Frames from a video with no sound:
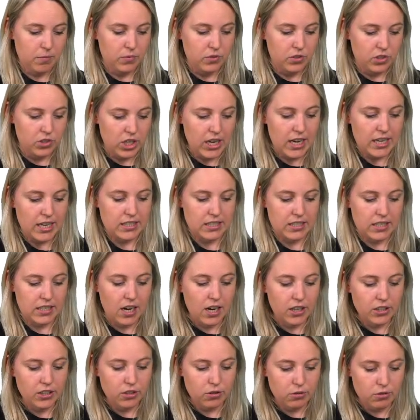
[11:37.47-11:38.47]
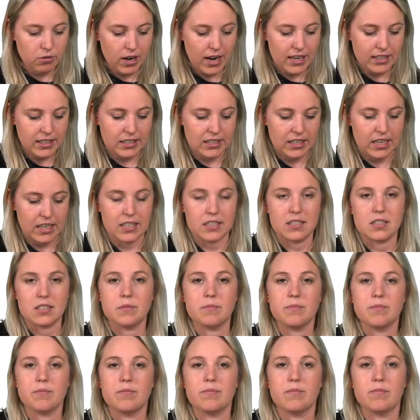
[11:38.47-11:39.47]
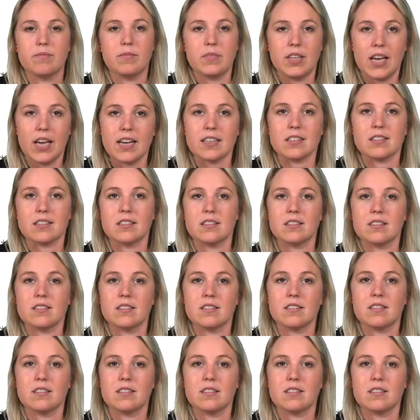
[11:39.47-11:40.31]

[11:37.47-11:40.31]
Jess, are you ready yet? Yes,